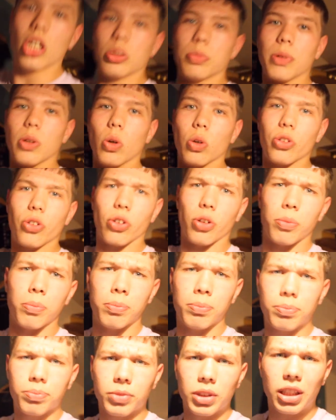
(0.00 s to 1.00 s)
has been
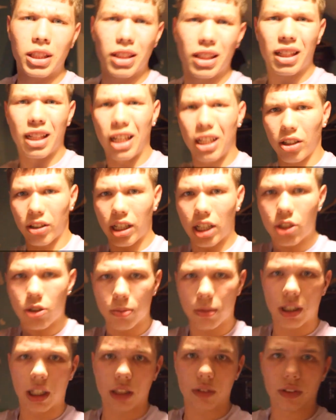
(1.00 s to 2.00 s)
awesome. And I'll catch
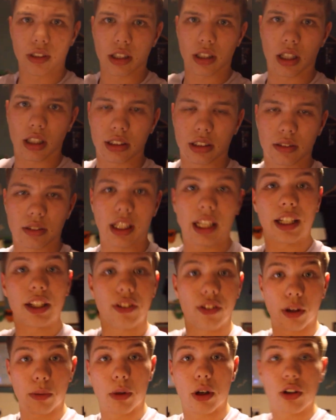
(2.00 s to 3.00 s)
you in my next video, guys. Thank you
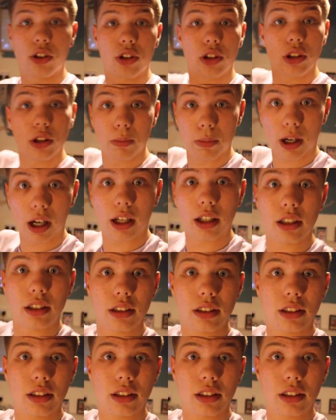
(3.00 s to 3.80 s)
so much. Goodbye.